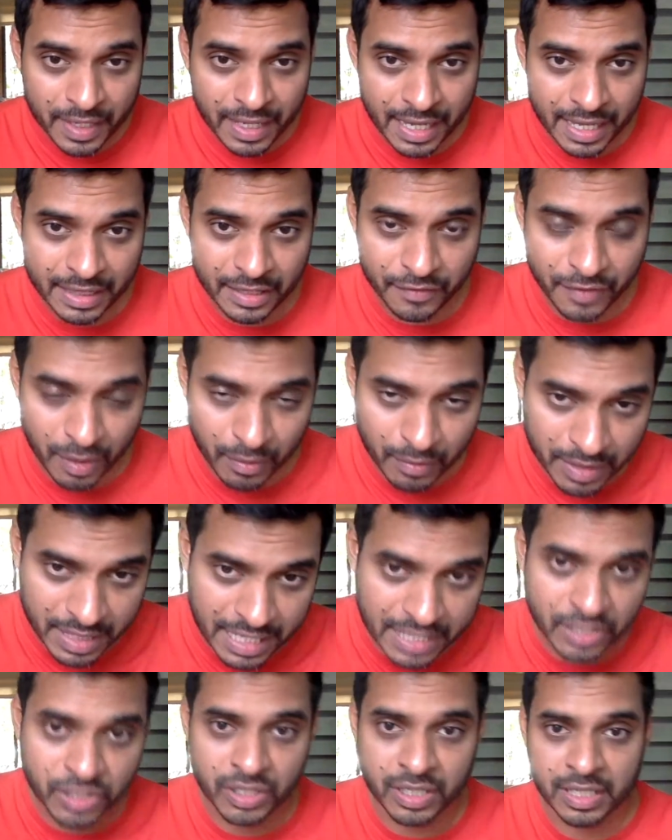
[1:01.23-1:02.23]
And the
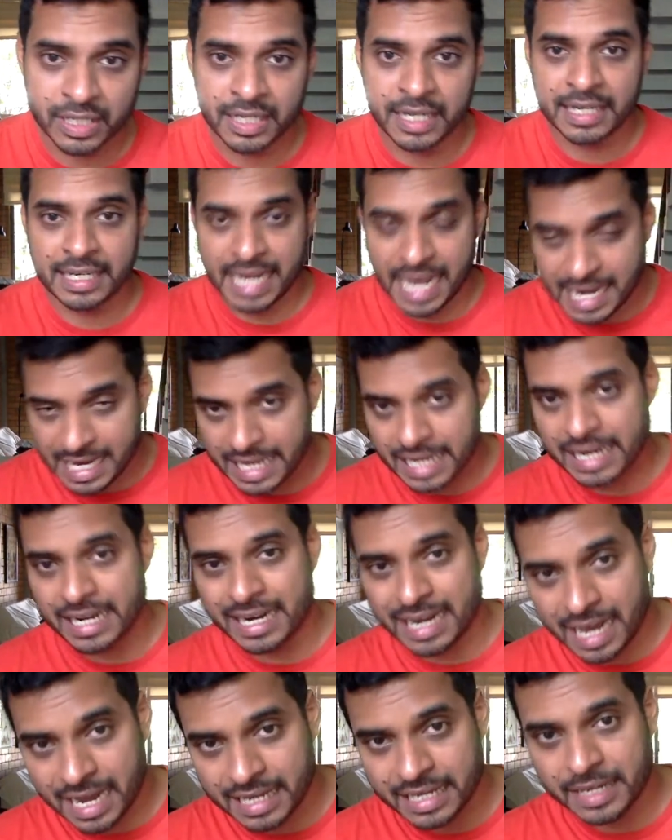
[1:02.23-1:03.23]
foundation, and Daniel
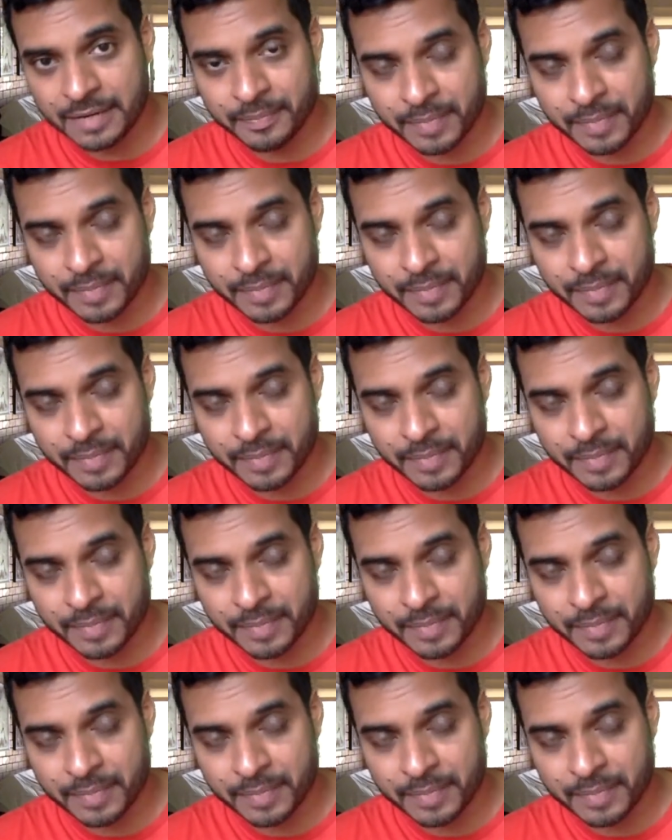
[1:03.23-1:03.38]
and I in